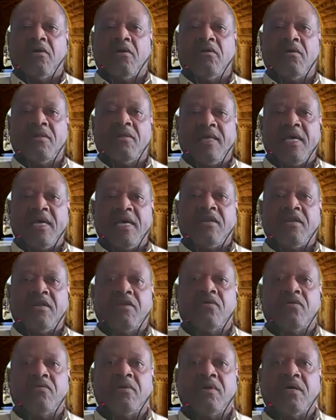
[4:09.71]
On that
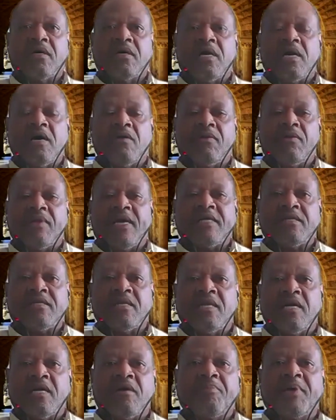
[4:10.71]
note, I would like to
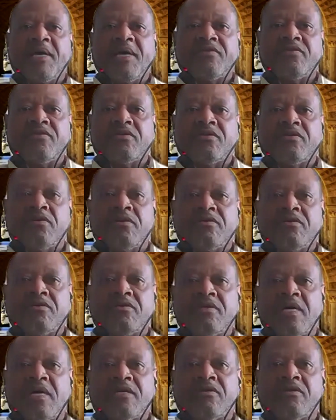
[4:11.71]
now pass it on to
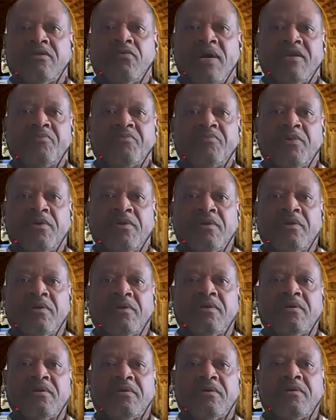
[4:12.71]
Dr. Weisberg
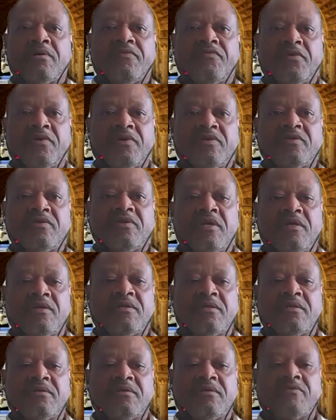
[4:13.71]
for his
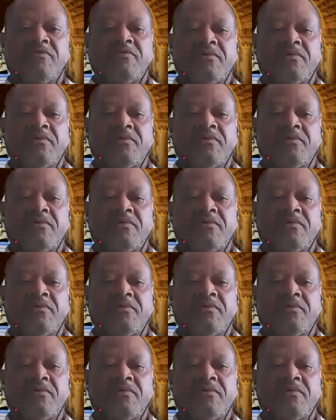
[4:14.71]
narrative.